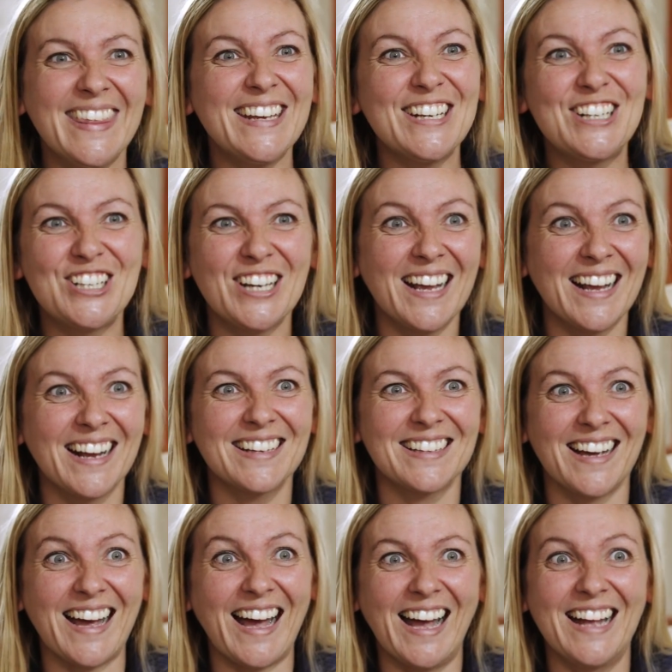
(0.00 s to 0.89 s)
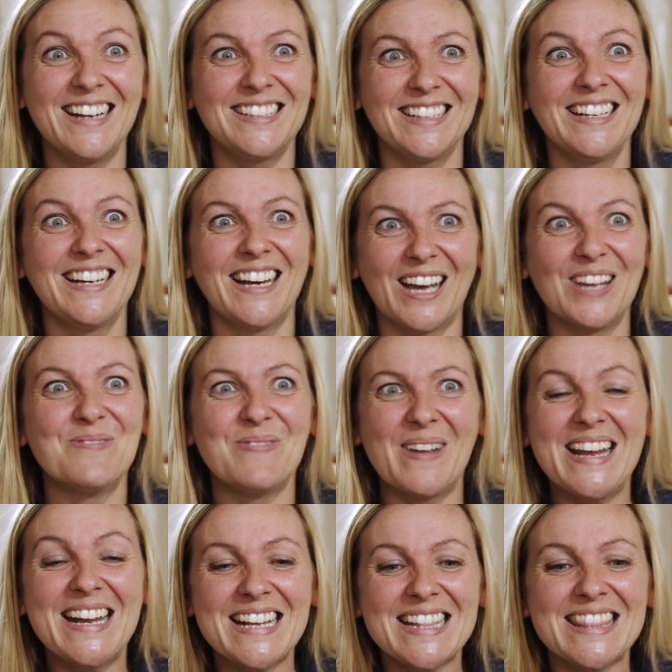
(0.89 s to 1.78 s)
these chicks are actually
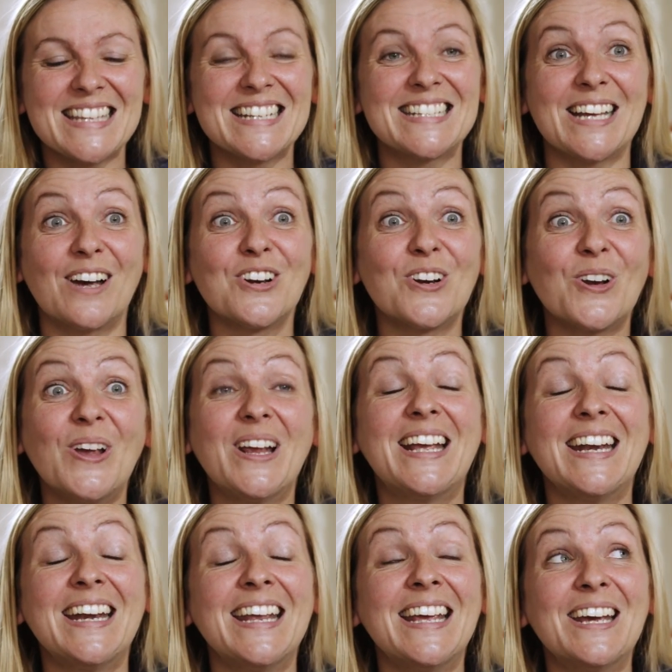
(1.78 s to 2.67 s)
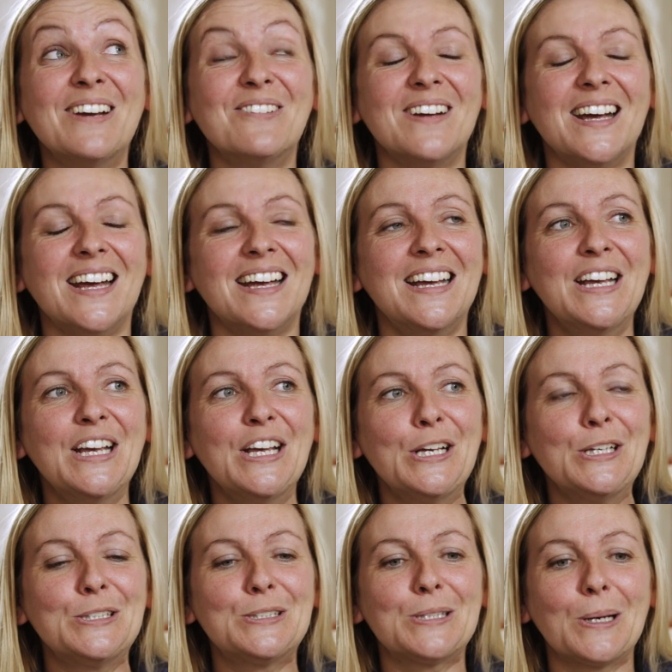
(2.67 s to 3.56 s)
like making this sound and I can hear it.
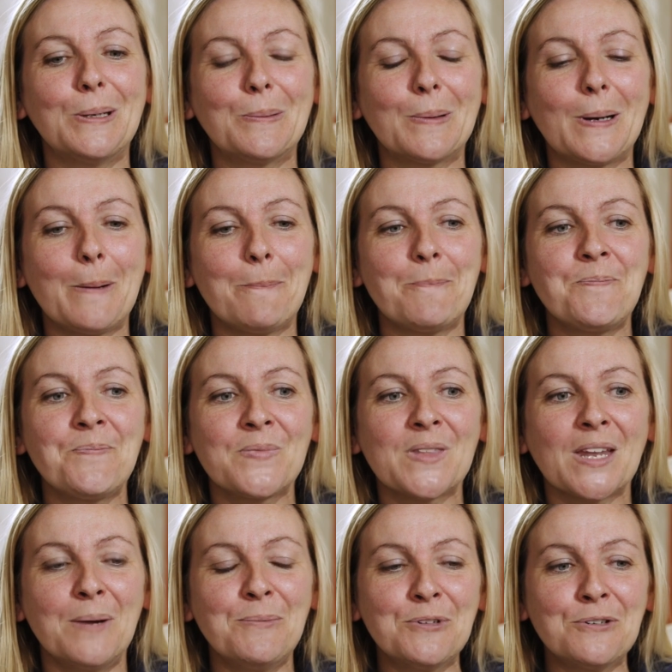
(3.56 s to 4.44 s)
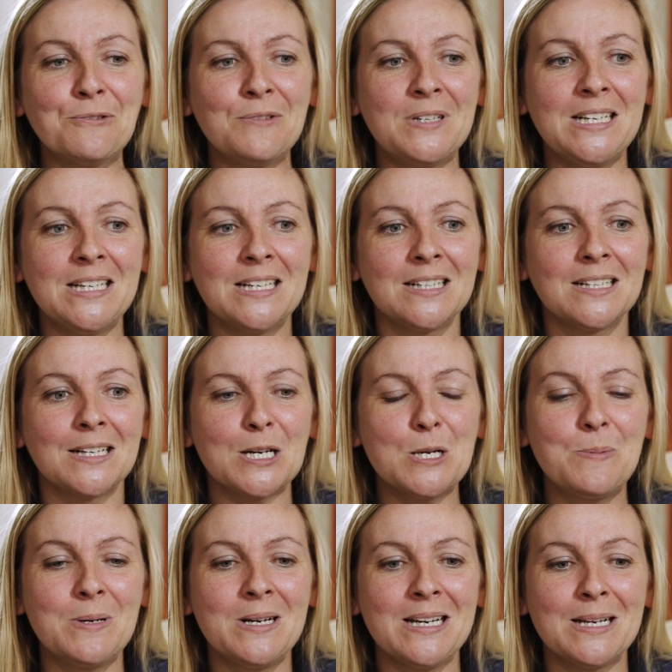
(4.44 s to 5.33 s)
So I'm not really an
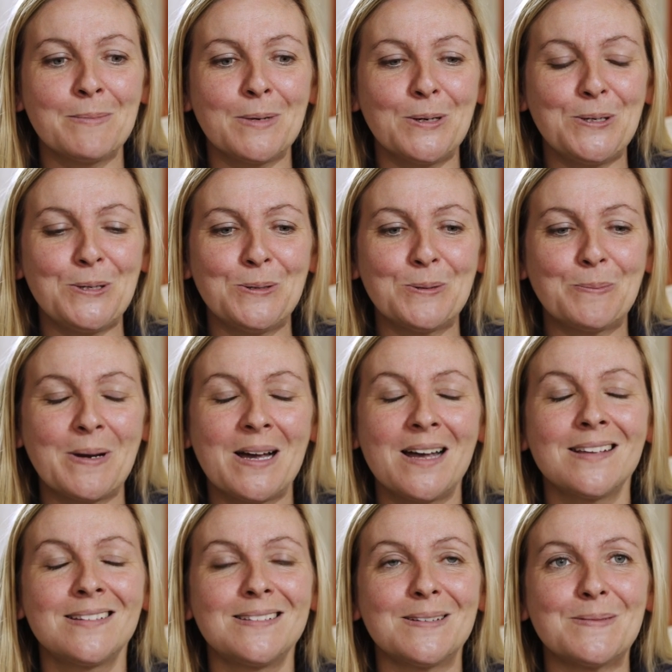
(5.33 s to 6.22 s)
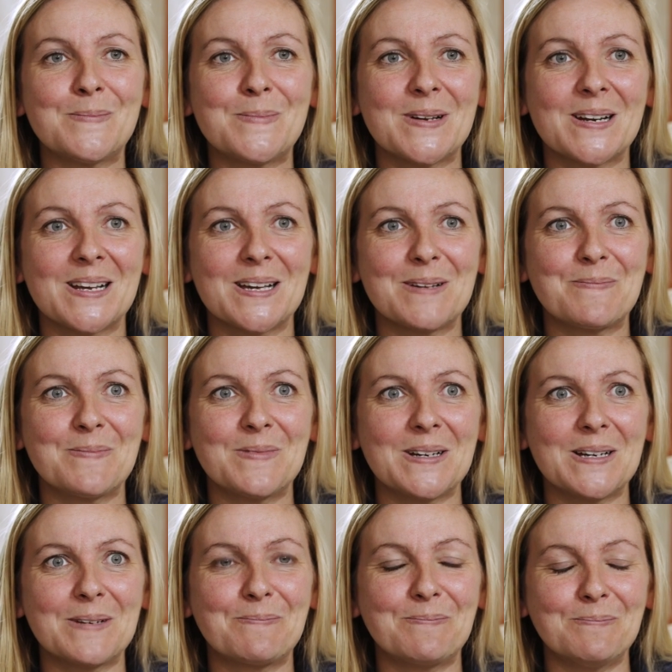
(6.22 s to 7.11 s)
openly emotional person, but
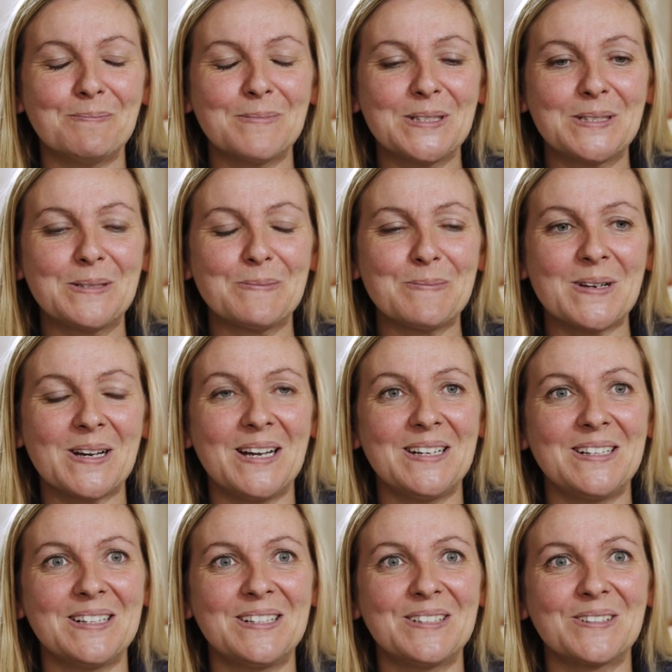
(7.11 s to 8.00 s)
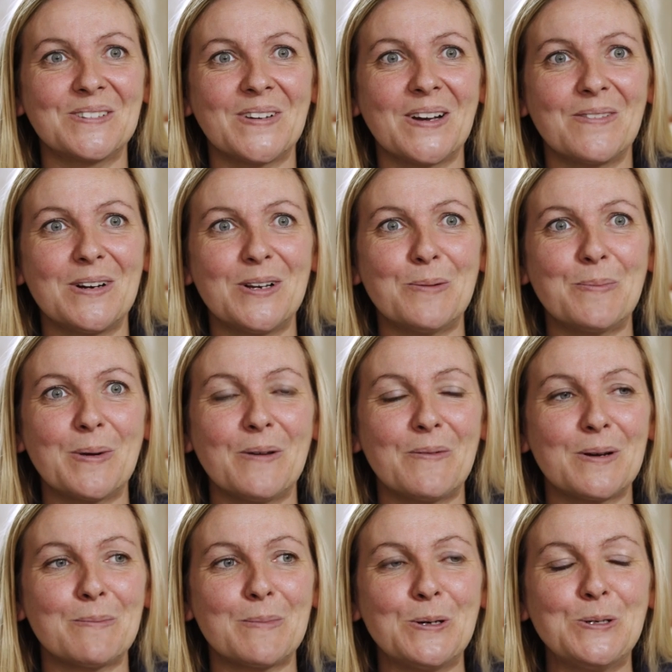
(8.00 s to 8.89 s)
I must admit I did sort of have a little
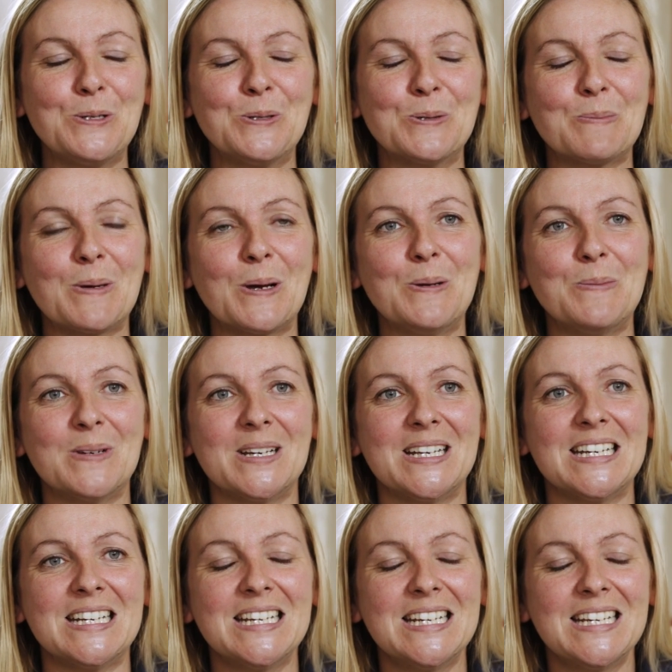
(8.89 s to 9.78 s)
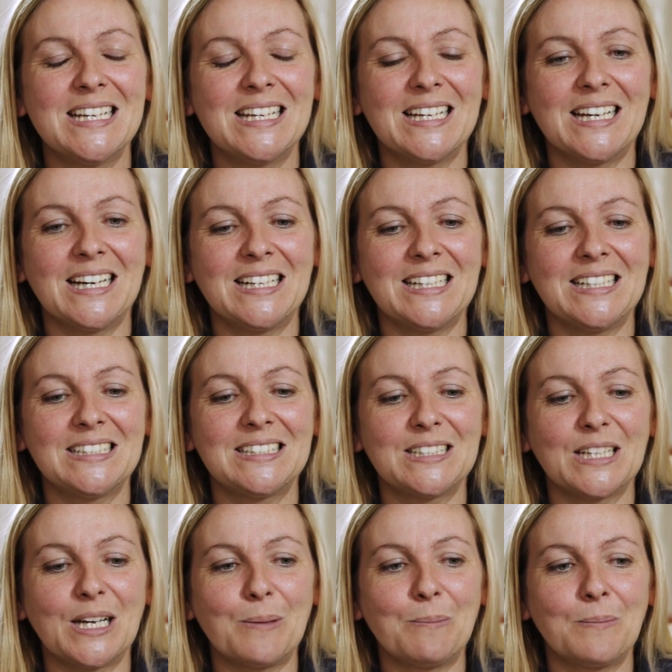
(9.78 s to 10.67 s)
bit of an emotional moment, and
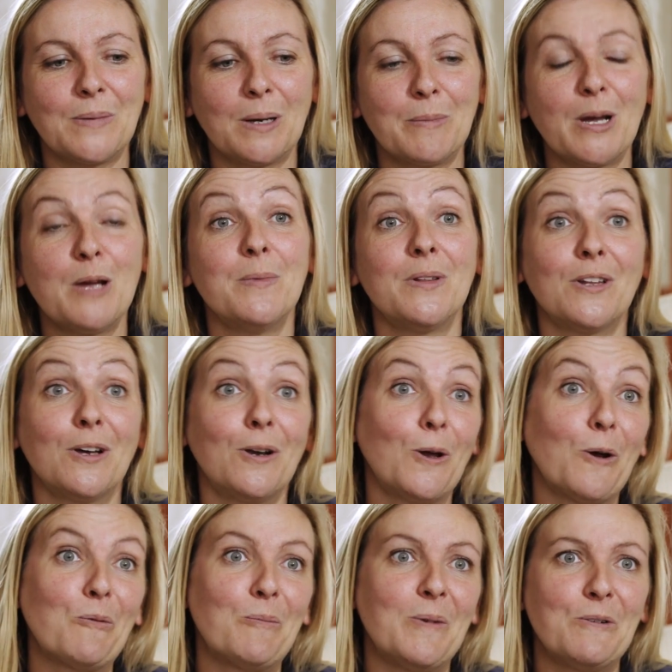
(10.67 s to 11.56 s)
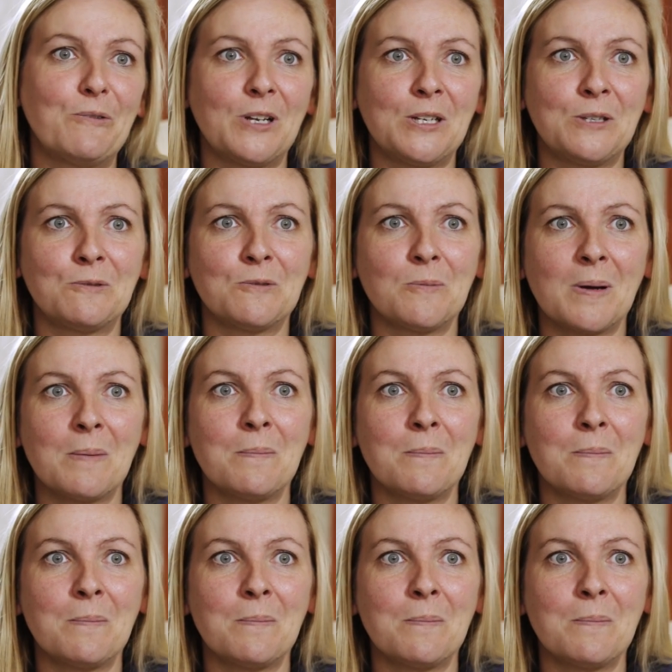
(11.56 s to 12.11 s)
it's a moment that a lot of my friends